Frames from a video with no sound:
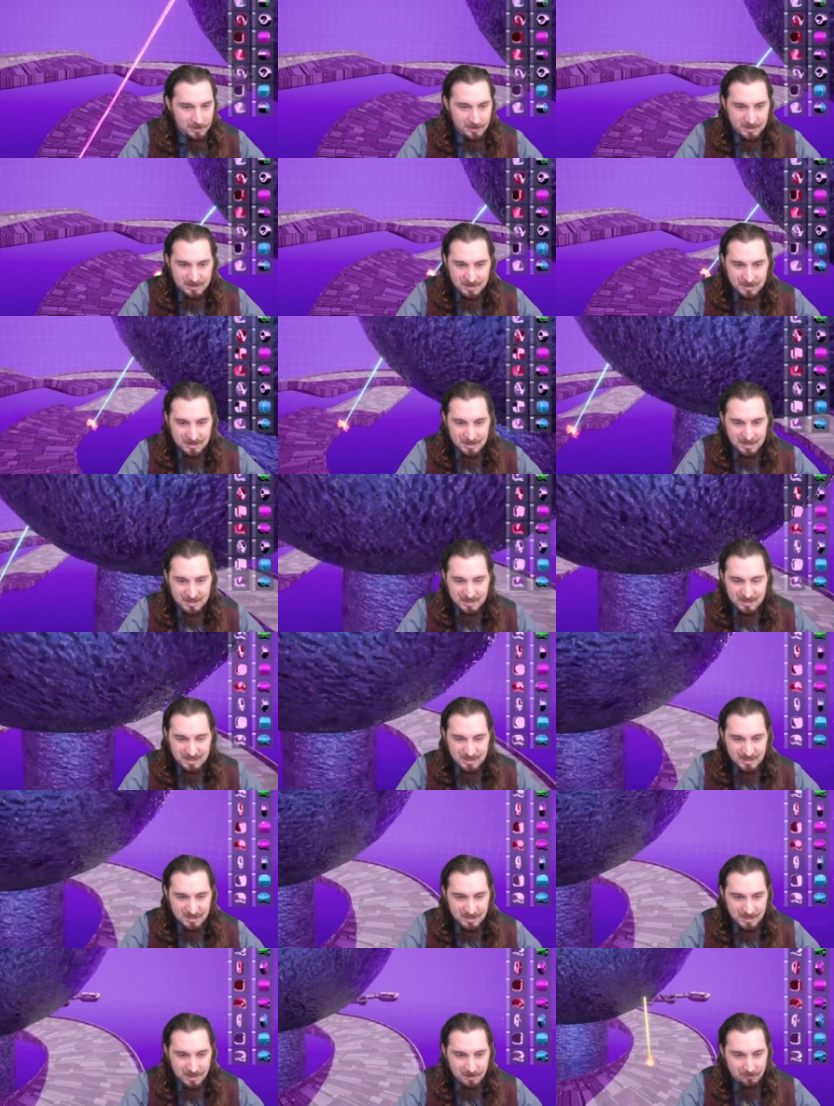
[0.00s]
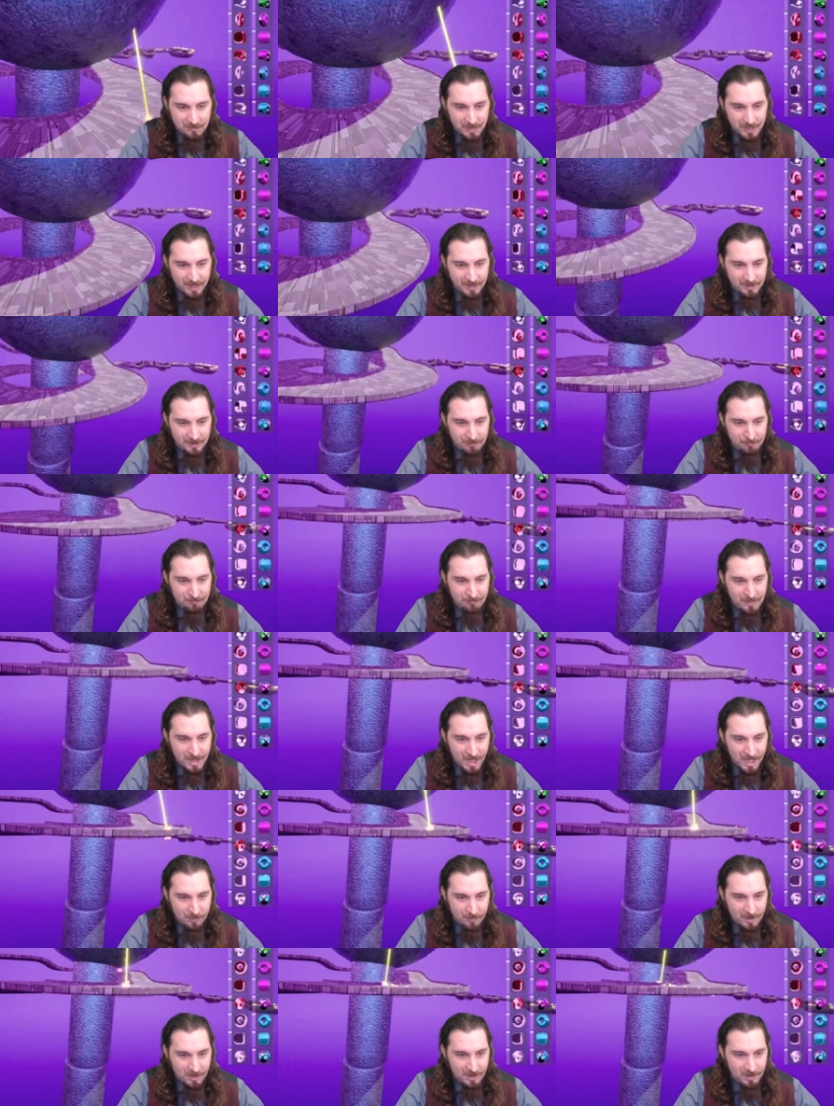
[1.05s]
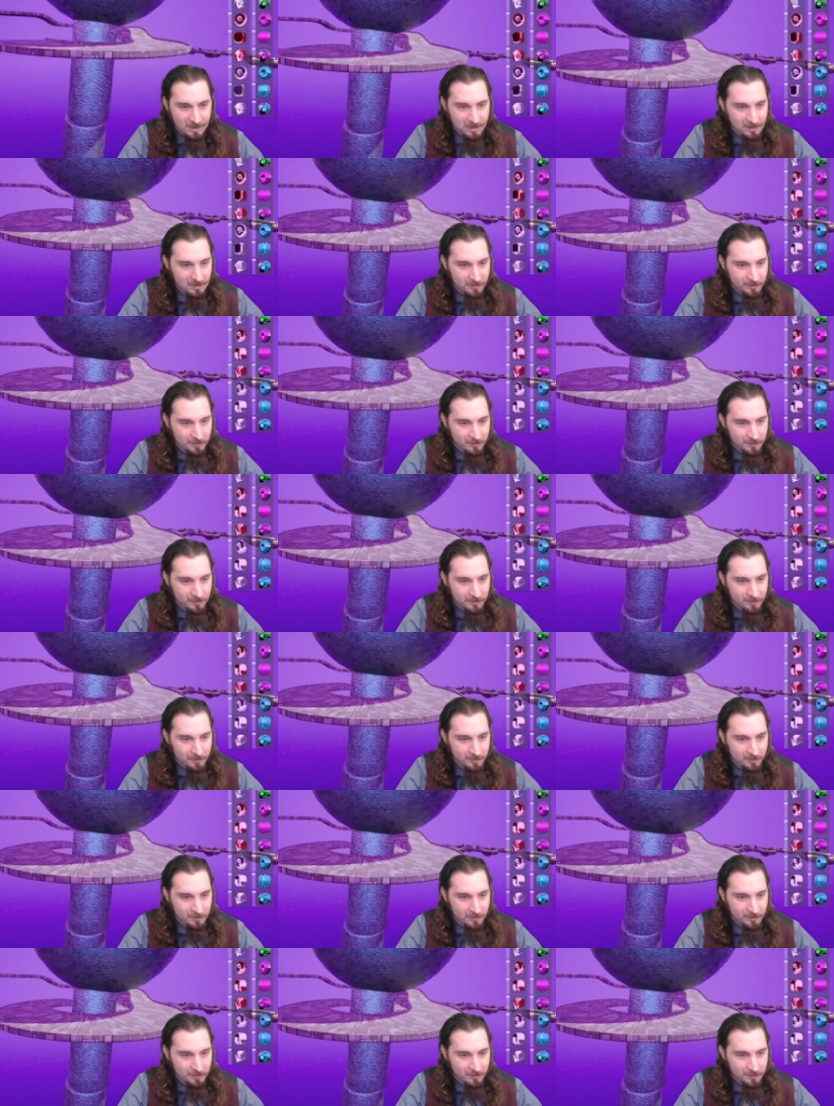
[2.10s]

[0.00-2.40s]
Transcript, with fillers: So does it seem like maybe